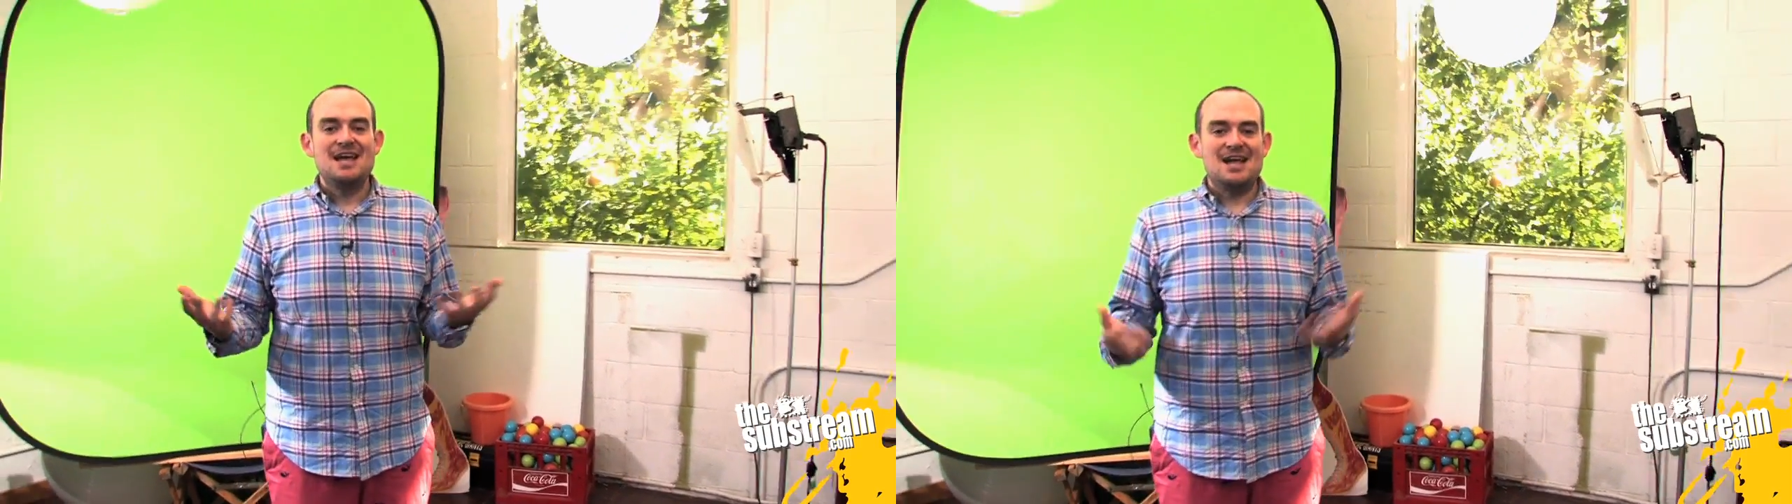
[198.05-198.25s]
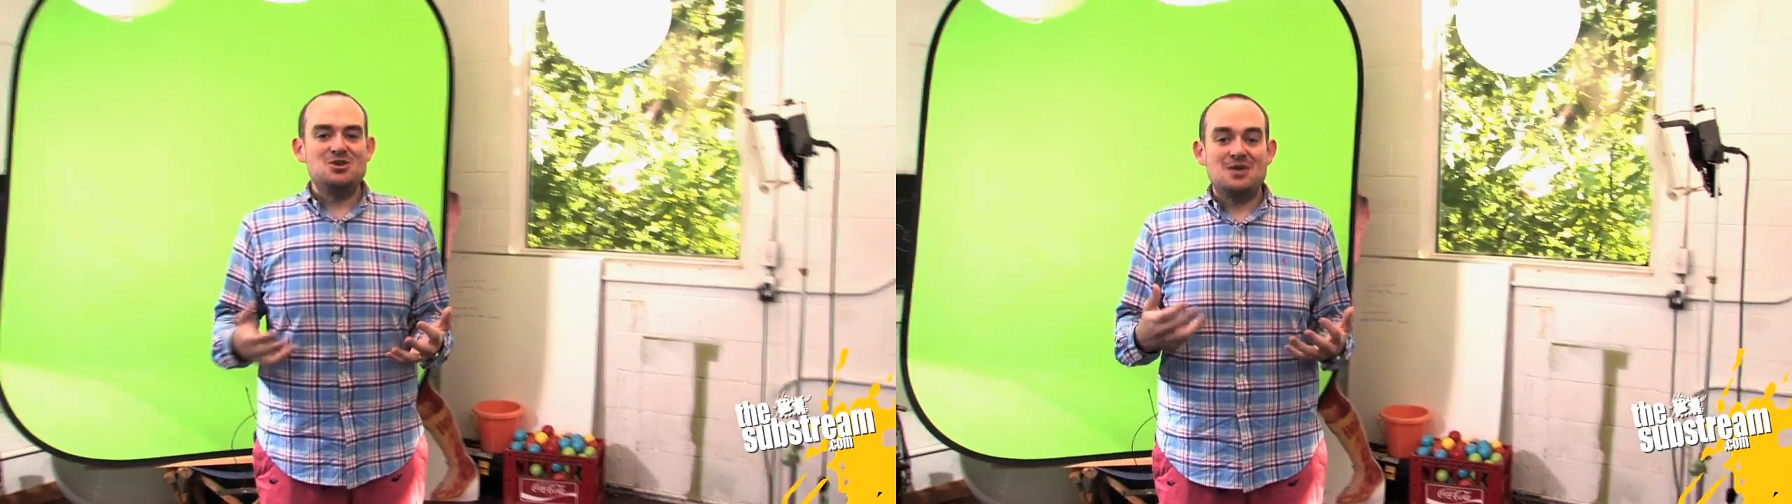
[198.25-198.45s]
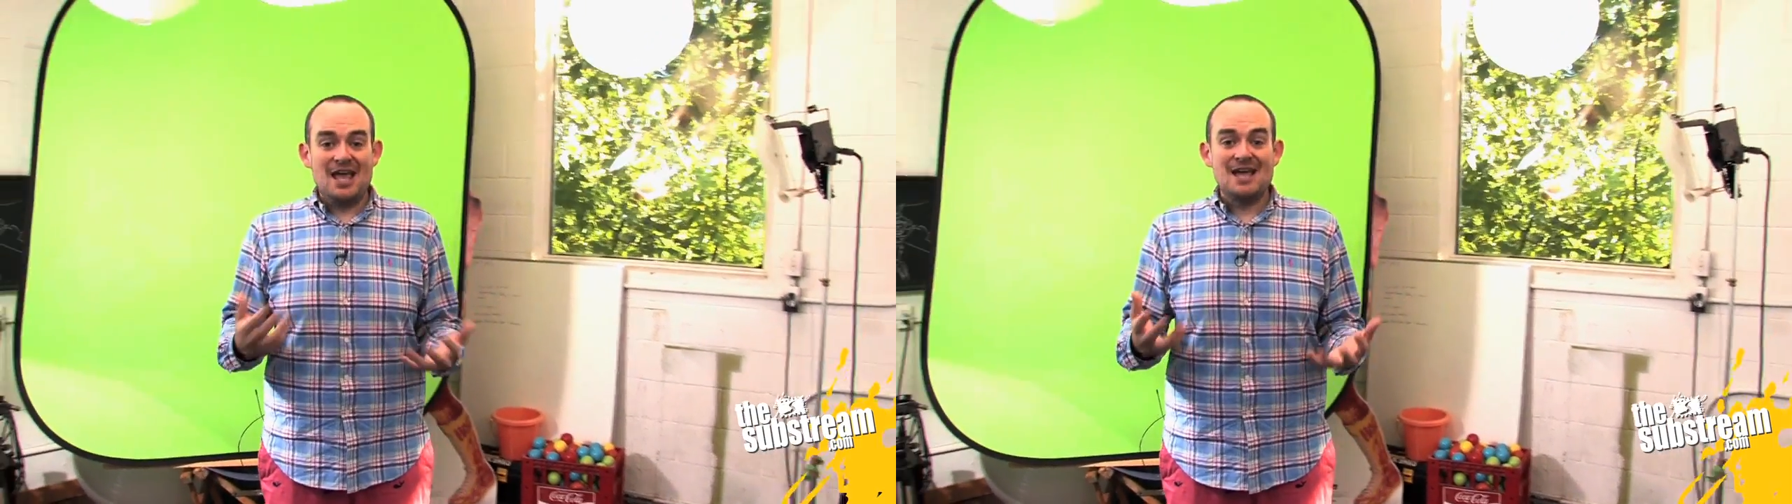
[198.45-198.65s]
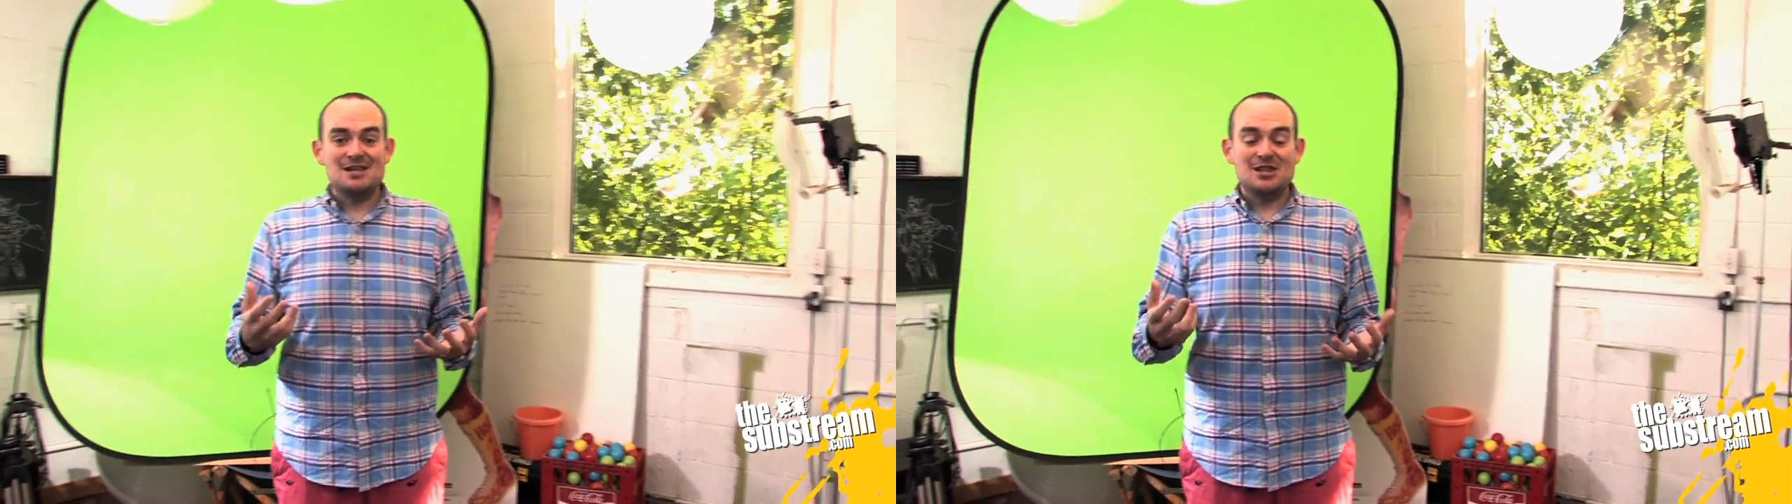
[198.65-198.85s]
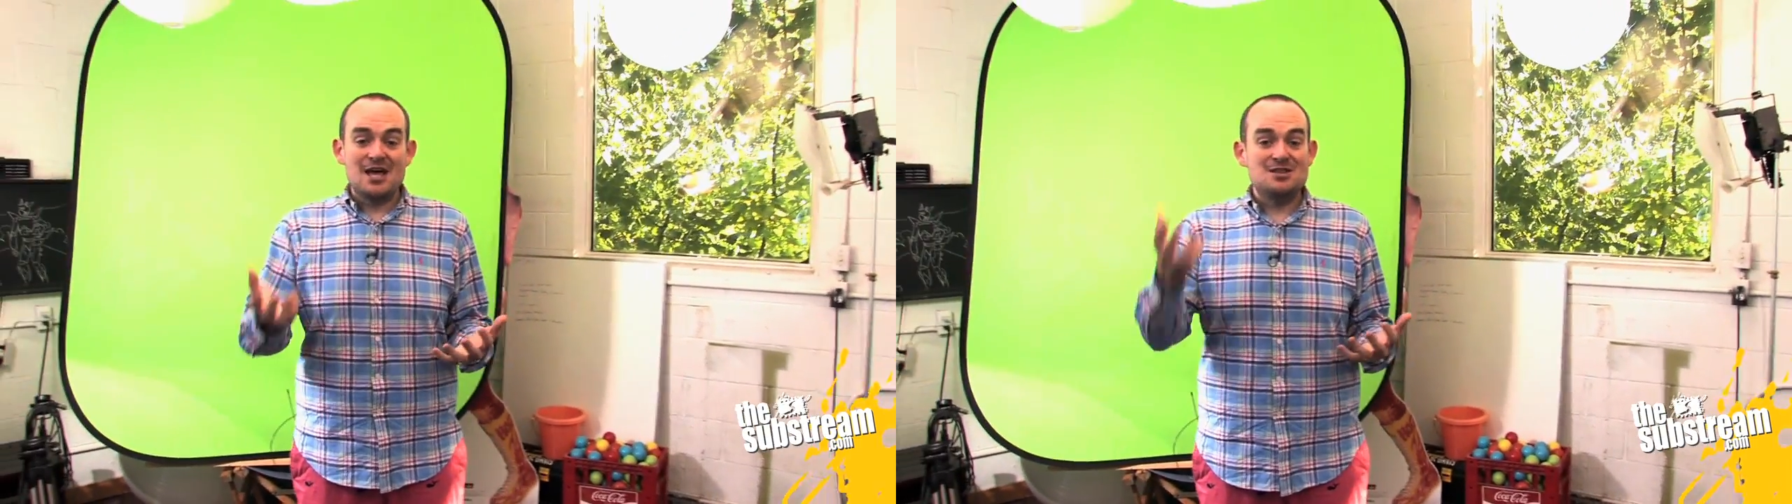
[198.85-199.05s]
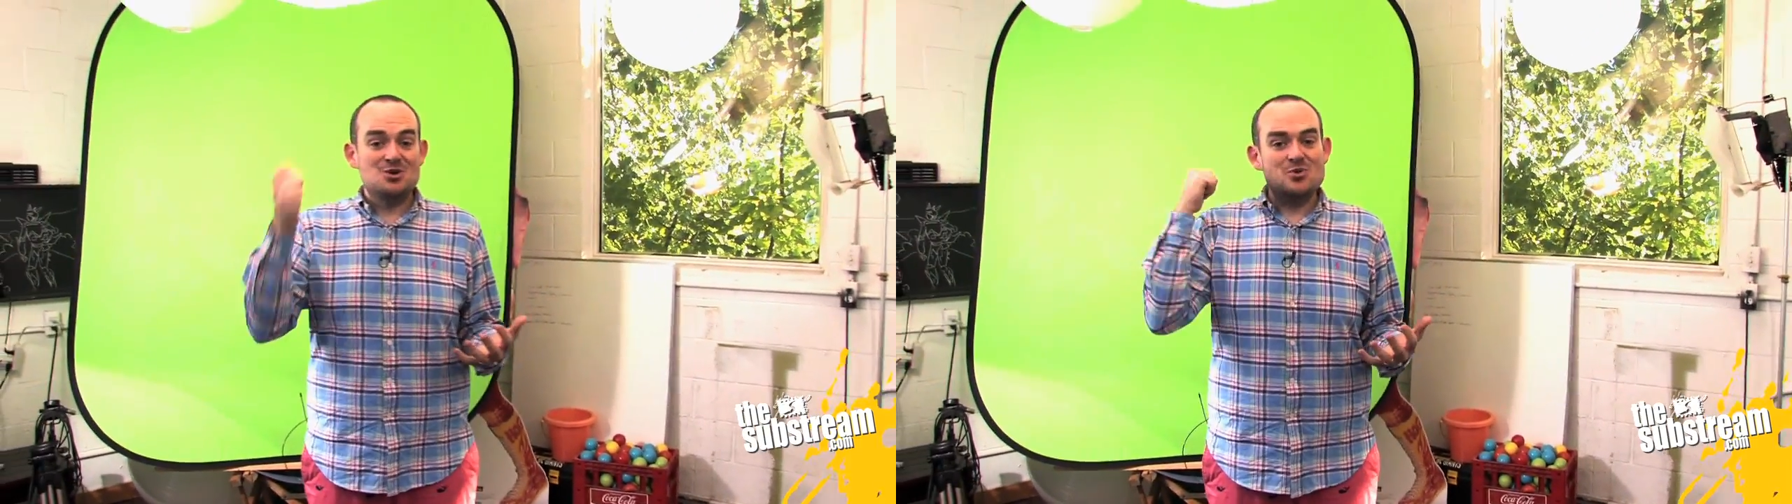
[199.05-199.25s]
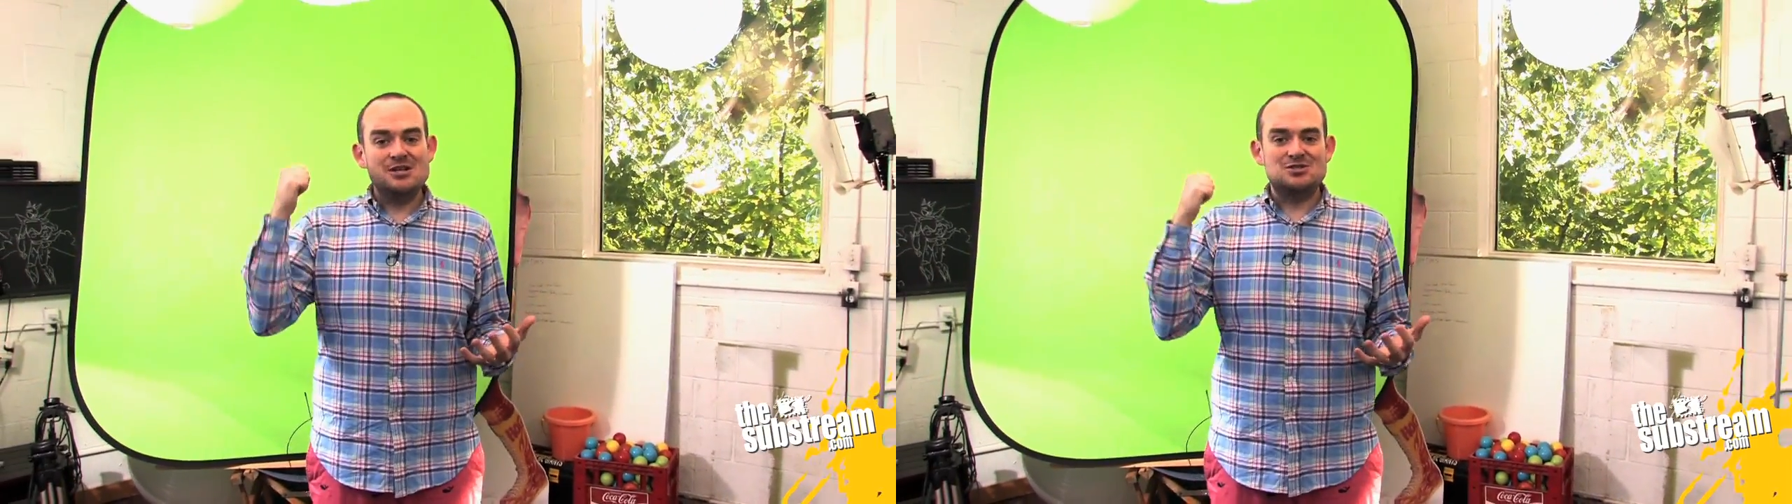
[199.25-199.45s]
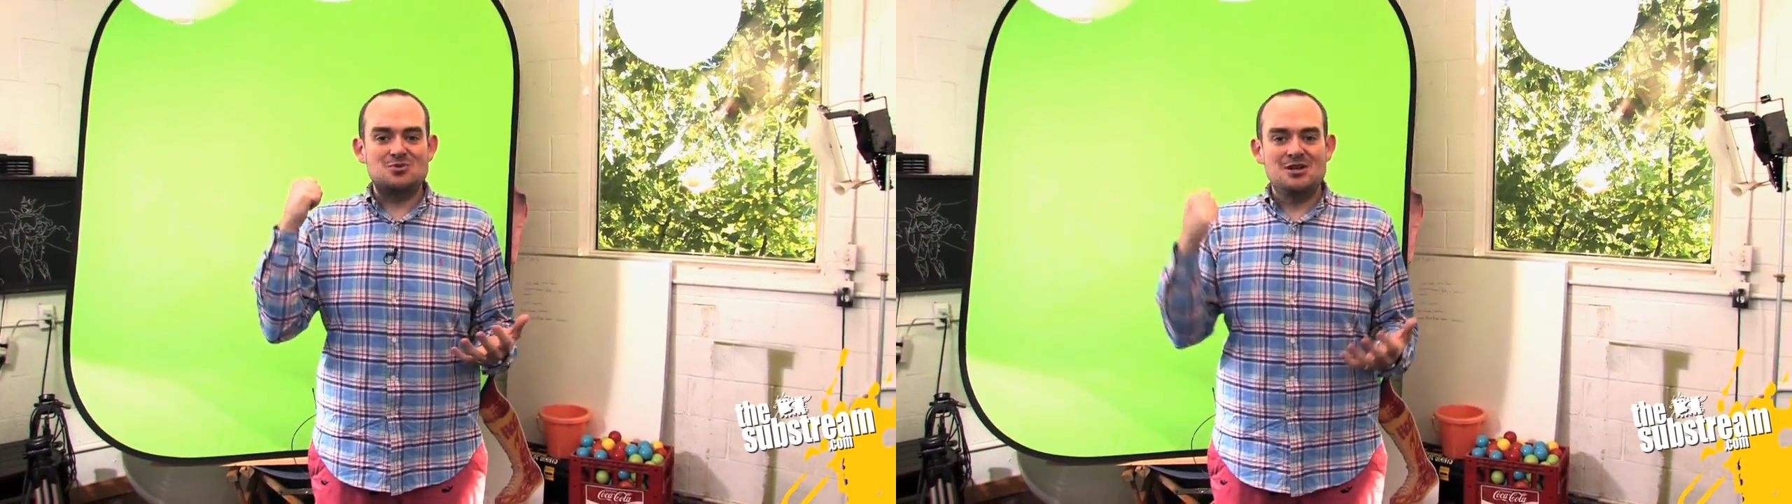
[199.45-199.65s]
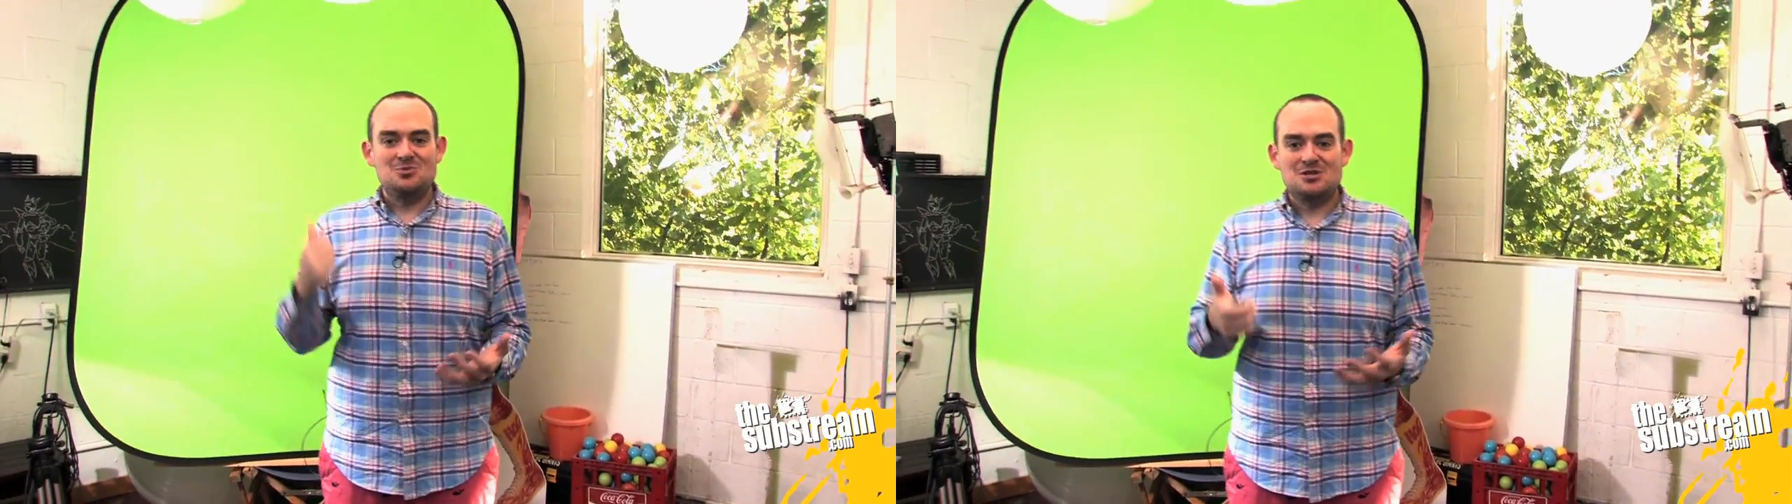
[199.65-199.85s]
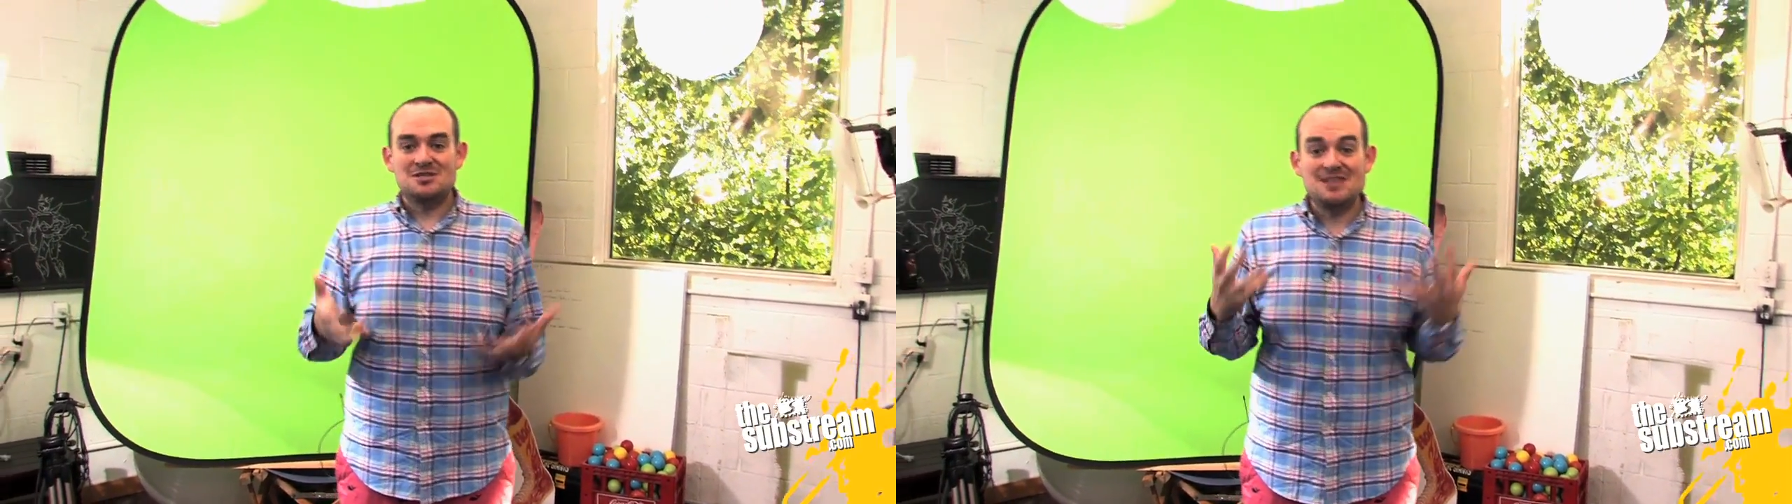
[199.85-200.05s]
And you can't light the green screen
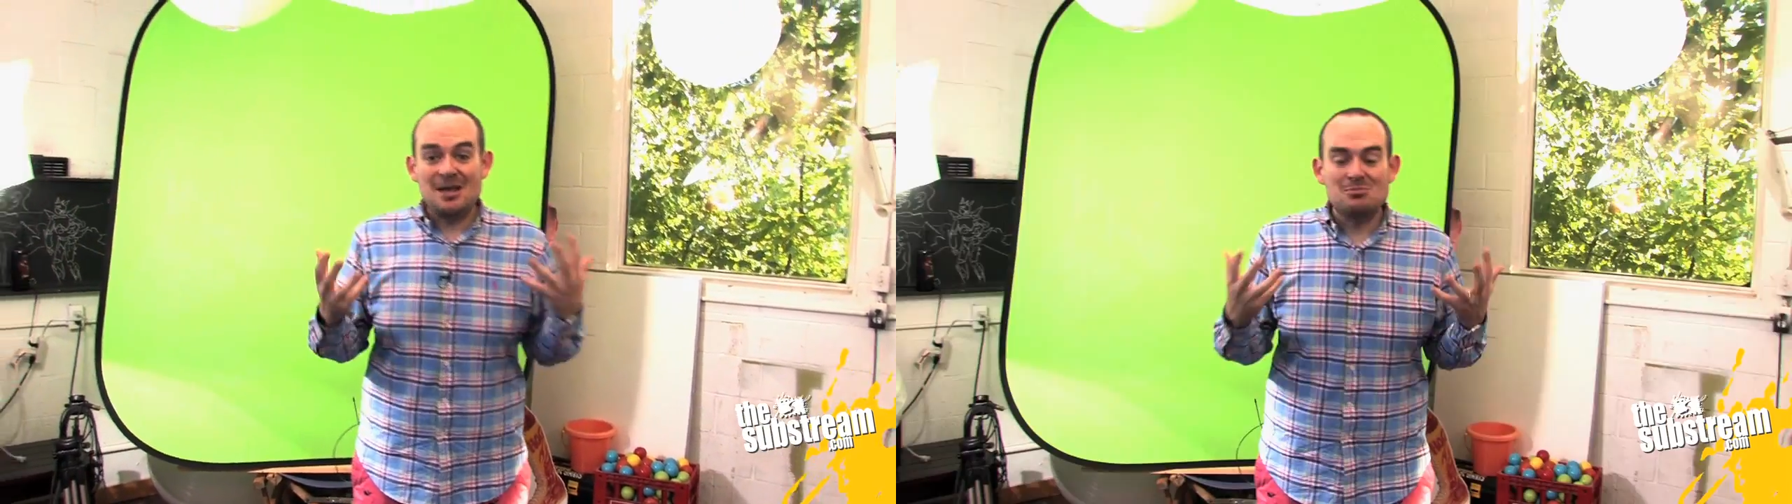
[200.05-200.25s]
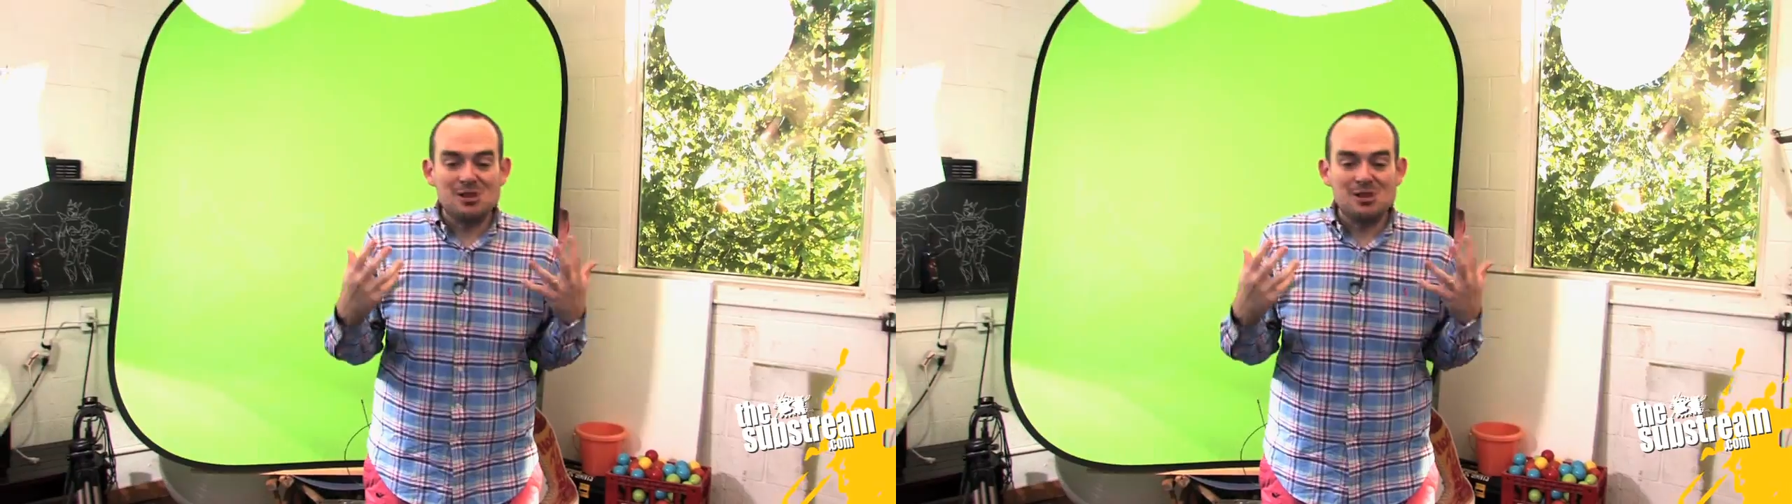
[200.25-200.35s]
with the same